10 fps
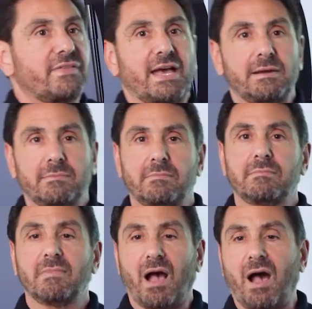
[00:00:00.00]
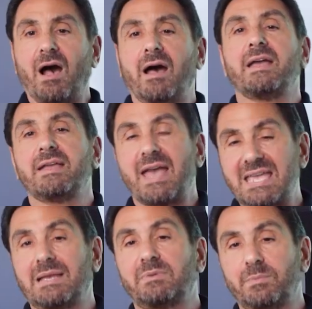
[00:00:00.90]
that high
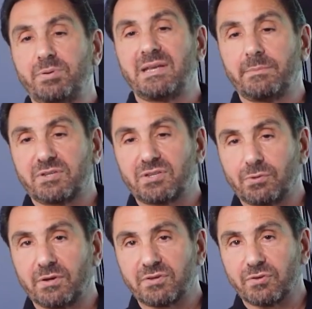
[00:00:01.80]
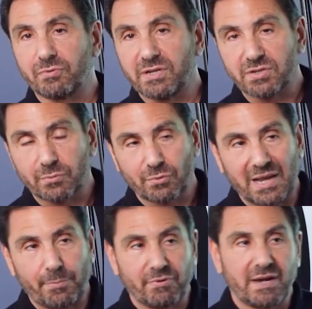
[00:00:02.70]
AM to PM distortion region. We're
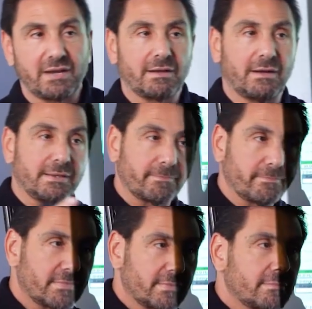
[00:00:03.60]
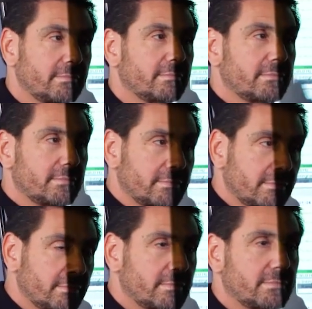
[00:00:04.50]
operating on
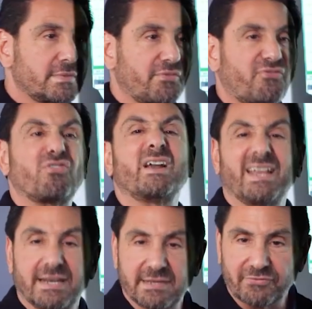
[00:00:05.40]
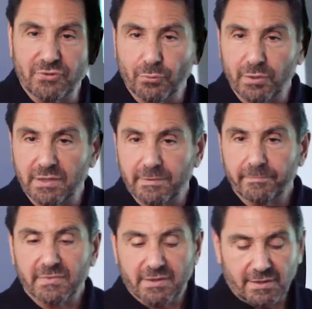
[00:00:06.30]
the front end, if you will,
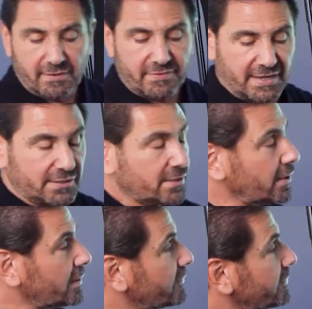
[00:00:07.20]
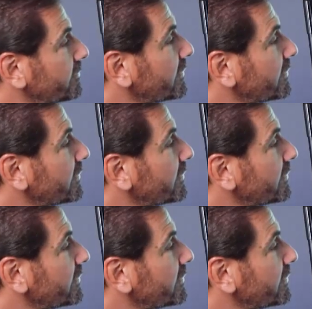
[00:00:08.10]
of that curve.